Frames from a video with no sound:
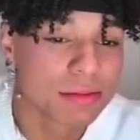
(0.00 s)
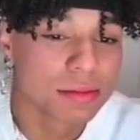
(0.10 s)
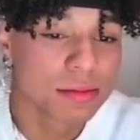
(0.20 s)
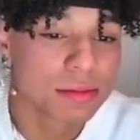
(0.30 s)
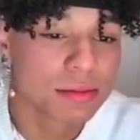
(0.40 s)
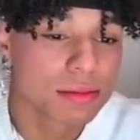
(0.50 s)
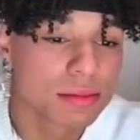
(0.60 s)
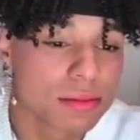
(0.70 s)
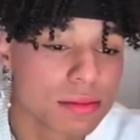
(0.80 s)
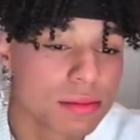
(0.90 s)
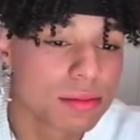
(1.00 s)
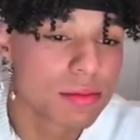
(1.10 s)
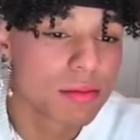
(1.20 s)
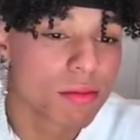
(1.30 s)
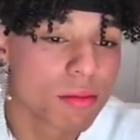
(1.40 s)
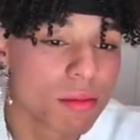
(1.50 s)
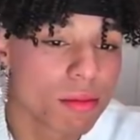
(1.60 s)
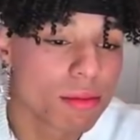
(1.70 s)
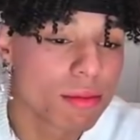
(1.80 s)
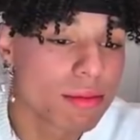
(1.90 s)

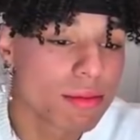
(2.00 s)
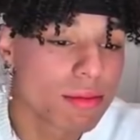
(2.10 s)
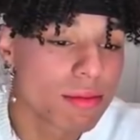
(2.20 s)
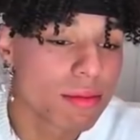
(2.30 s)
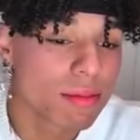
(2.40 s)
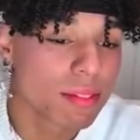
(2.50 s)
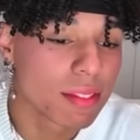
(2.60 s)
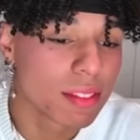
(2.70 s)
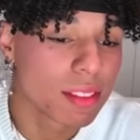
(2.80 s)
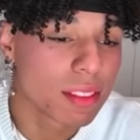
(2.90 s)
Nothing is said.